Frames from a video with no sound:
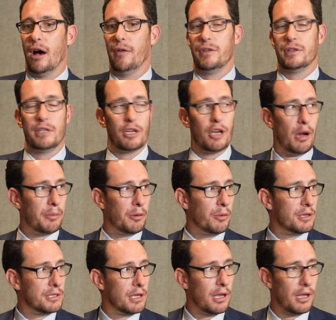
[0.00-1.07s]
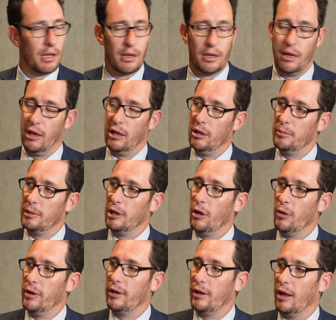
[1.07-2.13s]
Obviously, copper was a, a little bit
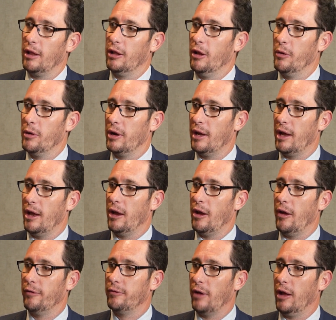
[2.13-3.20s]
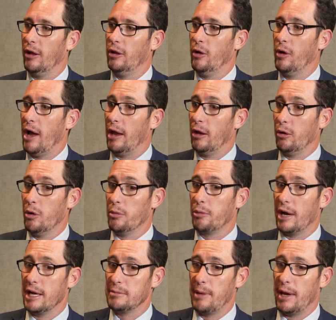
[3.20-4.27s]
lower, a lower, a, a lower, had a lower
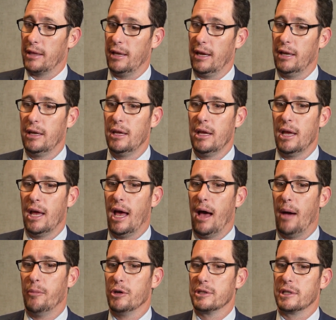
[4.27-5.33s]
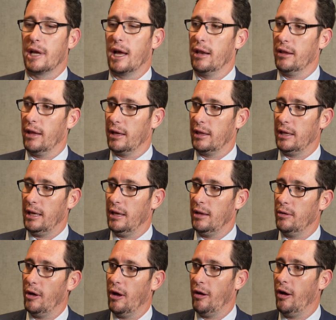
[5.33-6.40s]
price back then. Um, wasn't kind of like
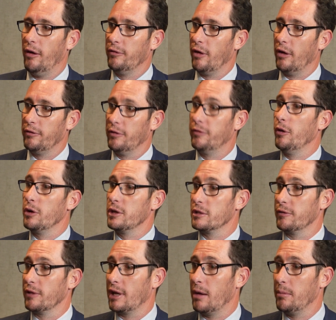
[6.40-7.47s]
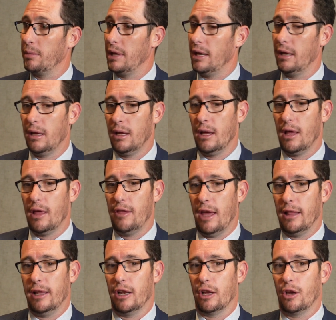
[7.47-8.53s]
the of, of the focus of the company.
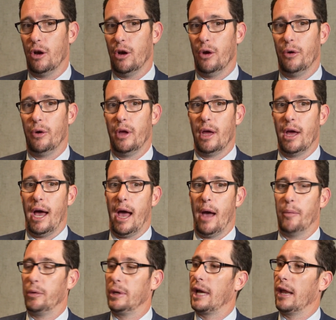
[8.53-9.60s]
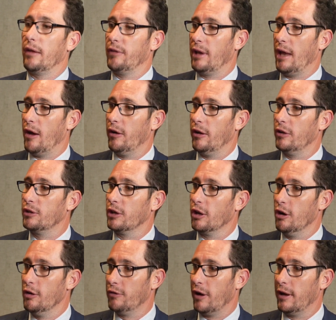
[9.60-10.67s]
They let it go. Um, we kind of inherited, took
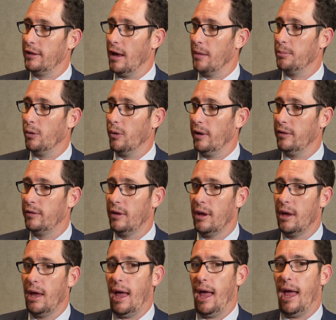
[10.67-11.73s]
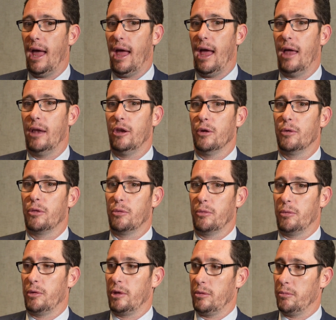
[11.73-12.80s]
it over at that point, and you know,
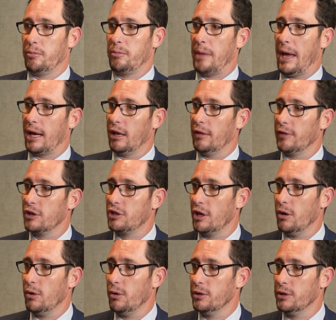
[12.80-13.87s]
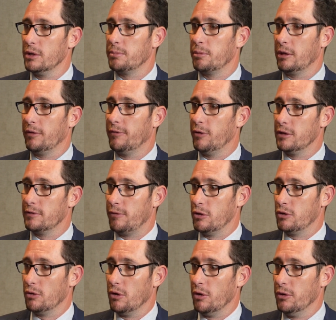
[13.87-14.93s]
with backing of our shareholders, put the first few
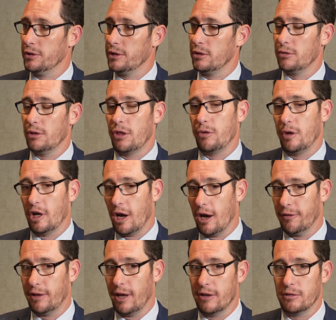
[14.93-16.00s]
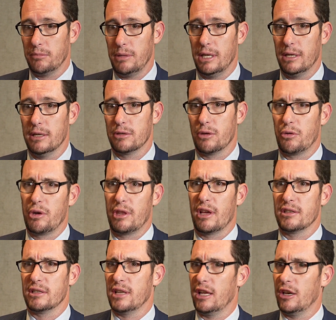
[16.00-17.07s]
drill holes into it, three and a half thousand meters, three
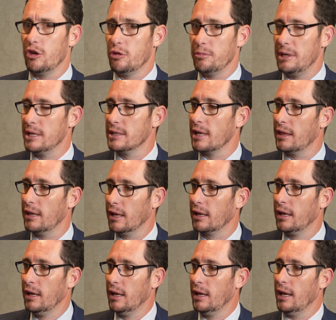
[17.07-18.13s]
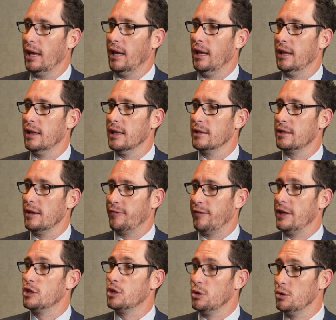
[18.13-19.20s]
thousand nine hundred meters, I think, in the
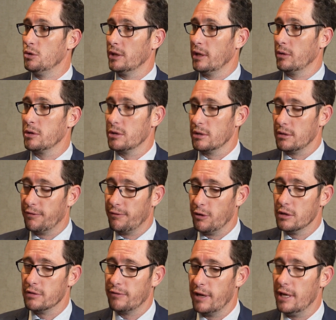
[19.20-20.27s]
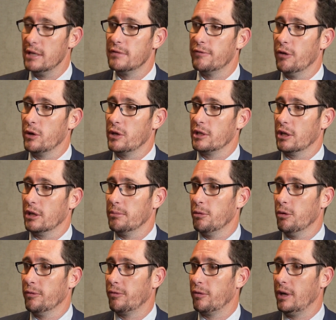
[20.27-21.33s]
phase two drilling, which was the first phase focused on the
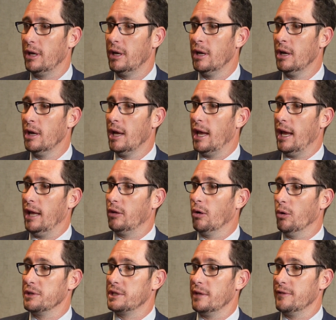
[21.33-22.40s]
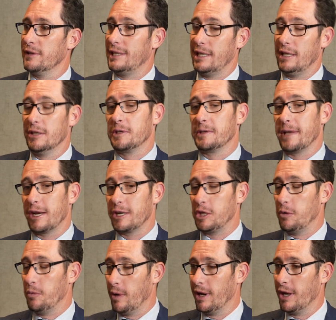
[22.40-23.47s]
porphyry. Hit hole seventeen. This was
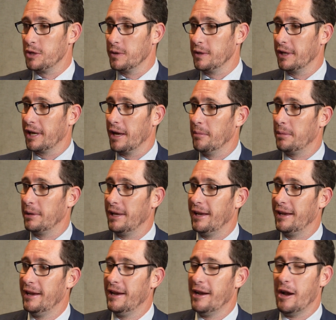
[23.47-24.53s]
actually when I joined the company.